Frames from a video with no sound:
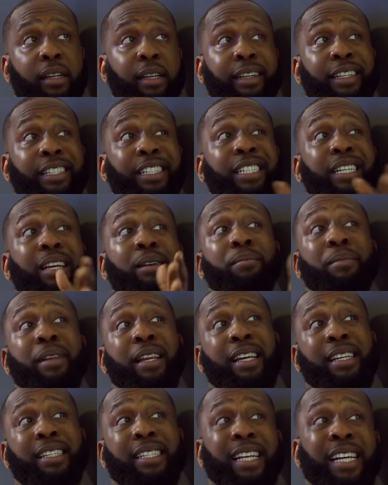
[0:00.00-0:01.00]
is
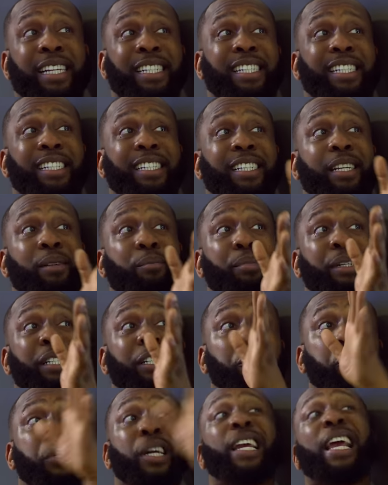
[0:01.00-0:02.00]
shameless and she's a
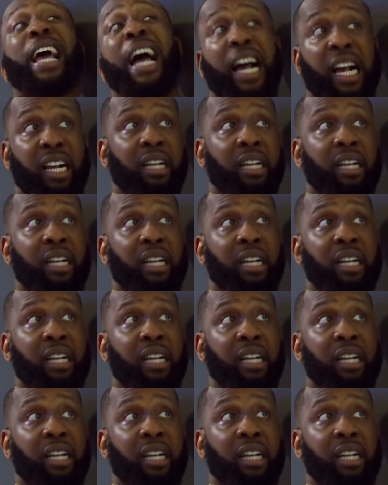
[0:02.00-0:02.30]
betrayer.